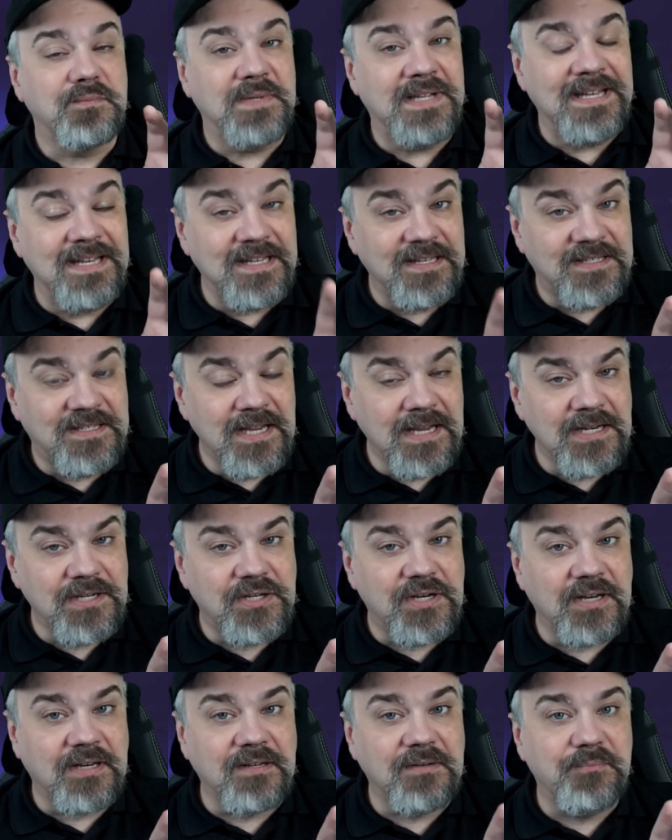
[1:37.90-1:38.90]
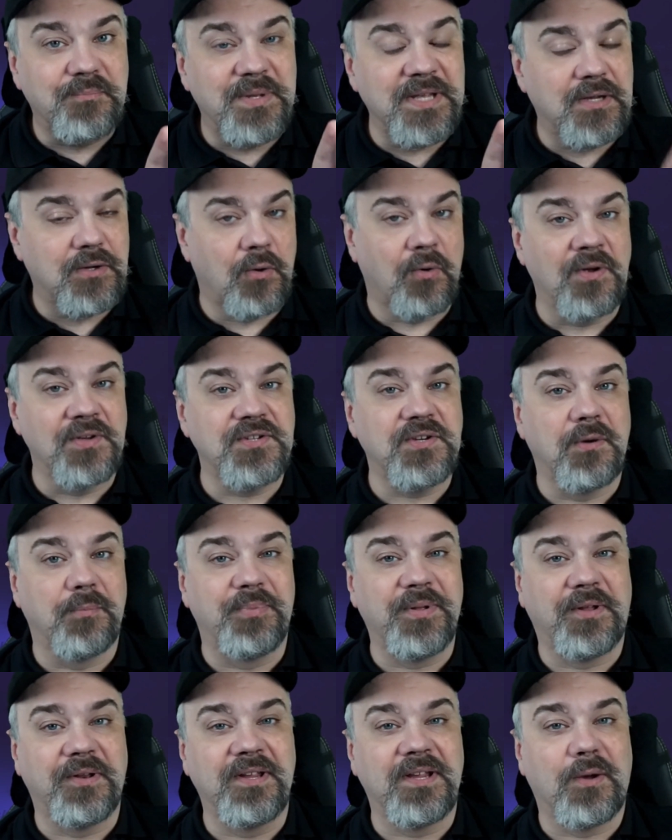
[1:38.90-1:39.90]
in addition, because you're
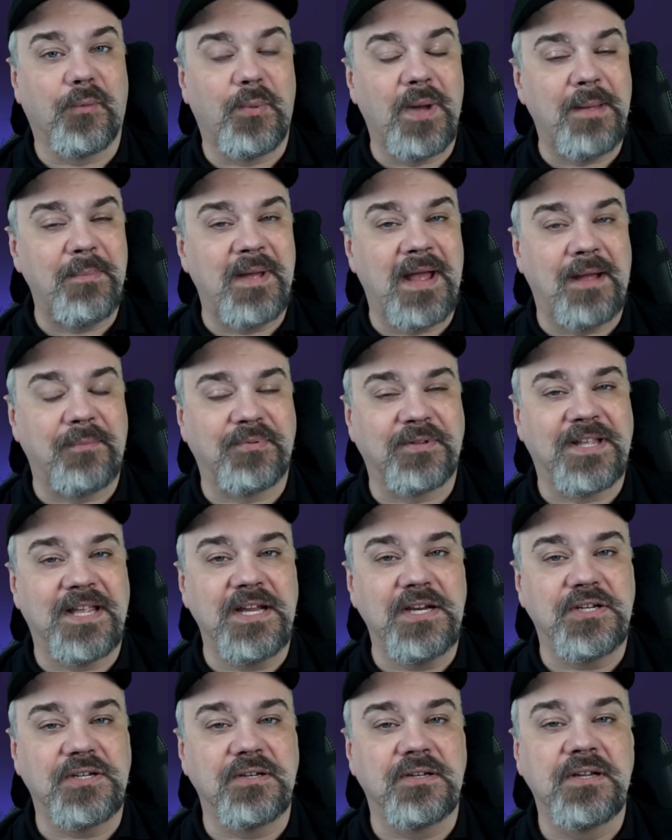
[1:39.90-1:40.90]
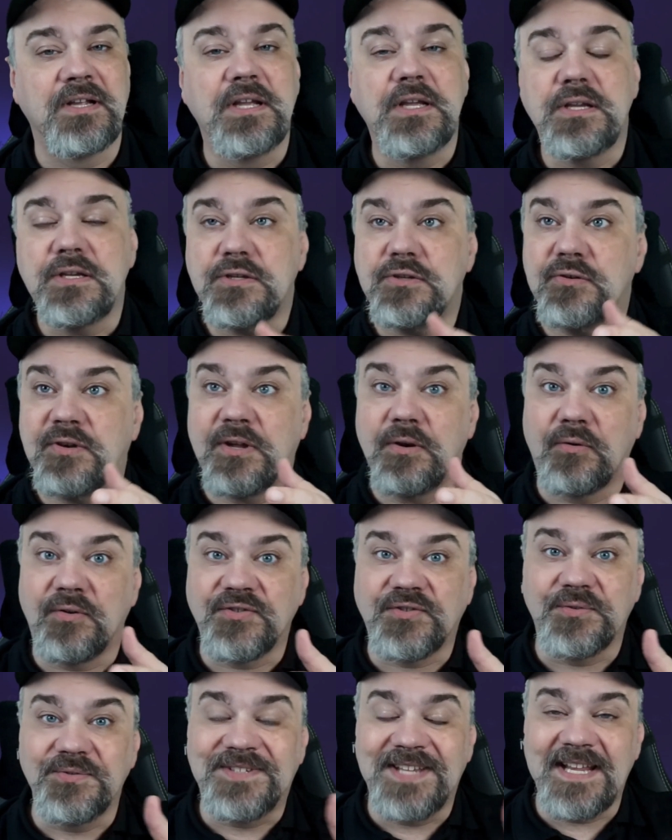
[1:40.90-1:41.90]
building a web application, you can
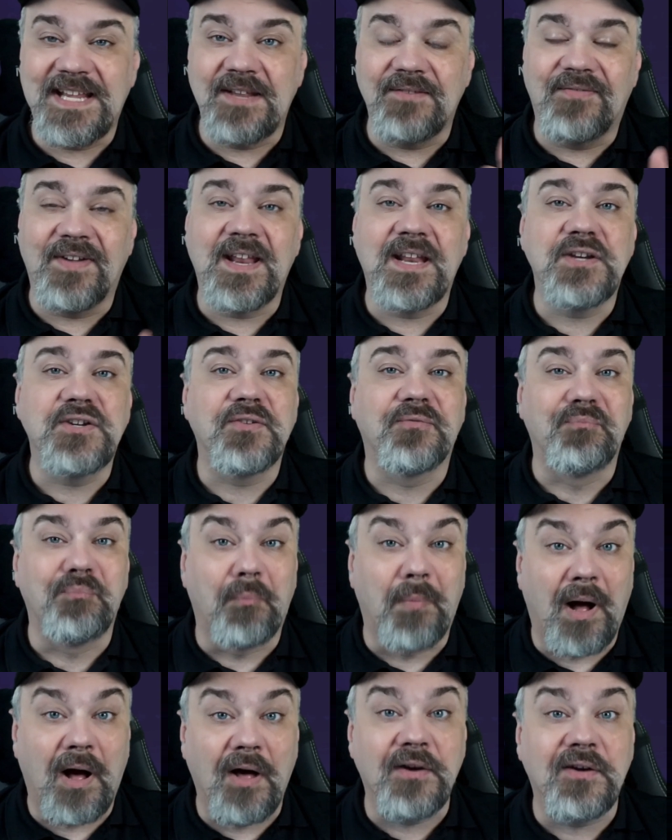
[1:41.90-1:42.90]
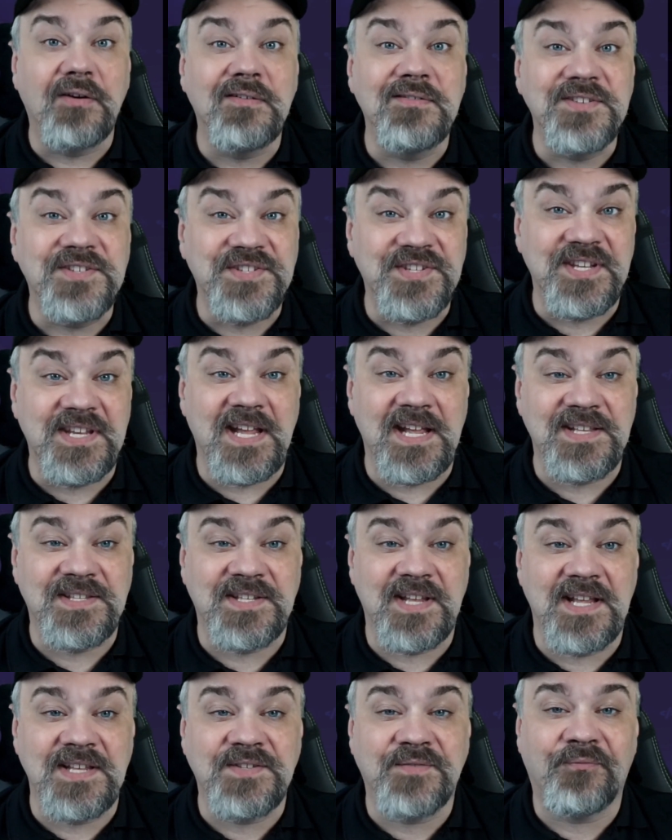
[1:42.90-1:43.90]
also take advantage of modern
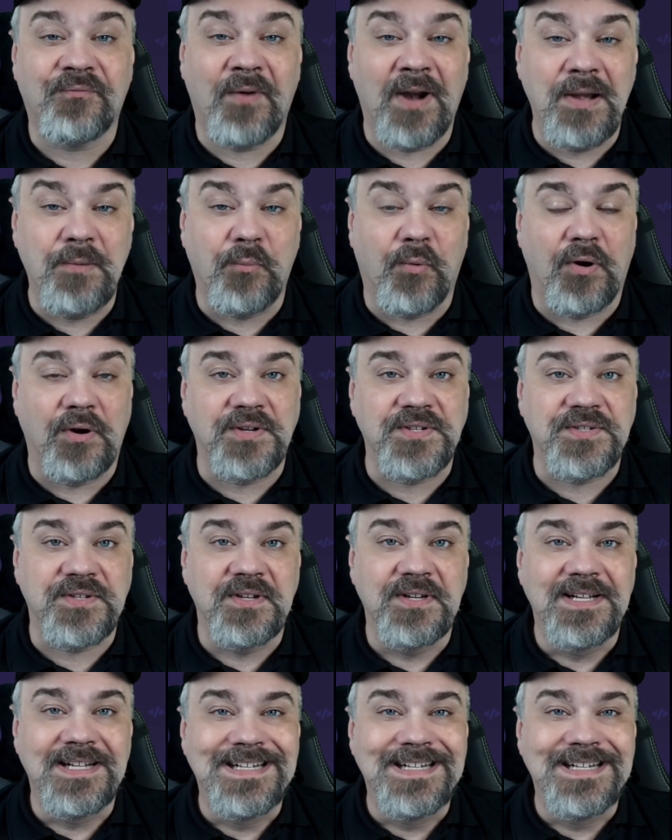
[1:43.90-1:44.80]
CSS frameworks.